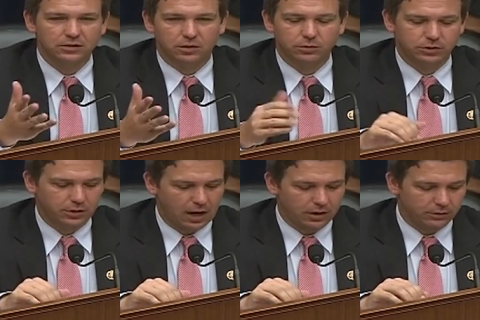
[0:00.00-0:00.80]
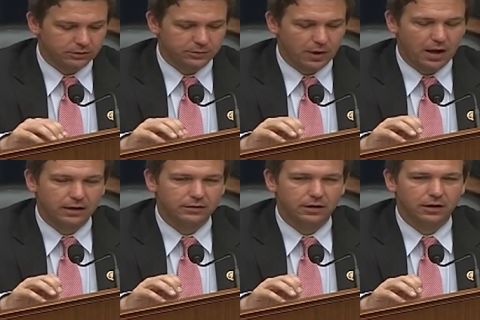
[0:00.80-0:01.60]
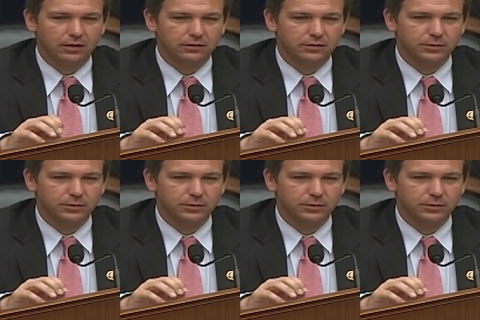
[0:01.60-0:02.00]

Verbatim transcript: So would you care to respond uh, to